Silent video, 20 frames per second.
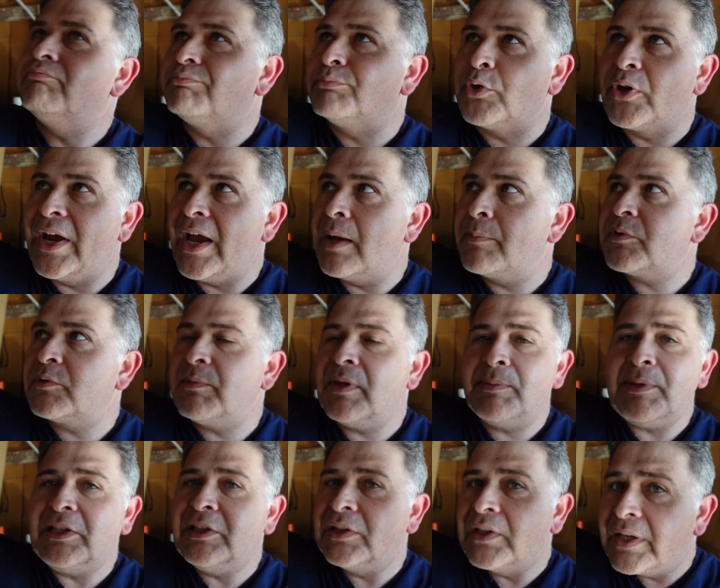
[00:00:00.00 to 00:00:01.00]
perhaps
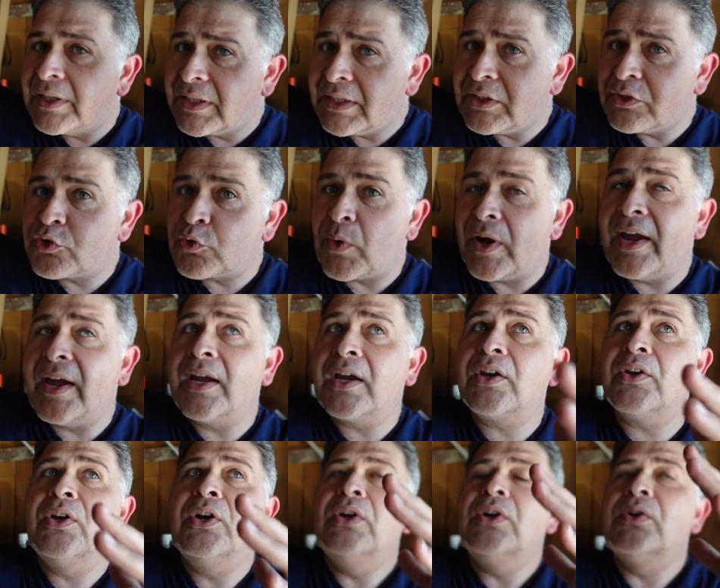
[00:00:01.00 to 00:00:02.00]
maybe luggage
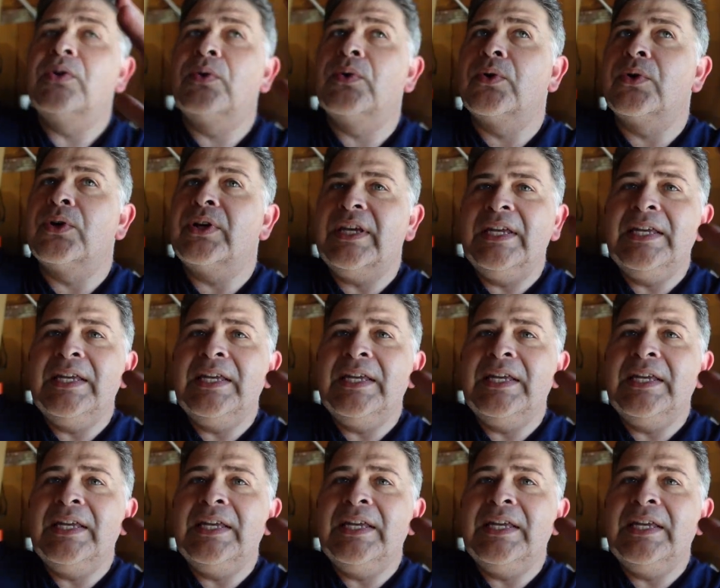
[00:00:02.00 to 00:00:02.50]
rack or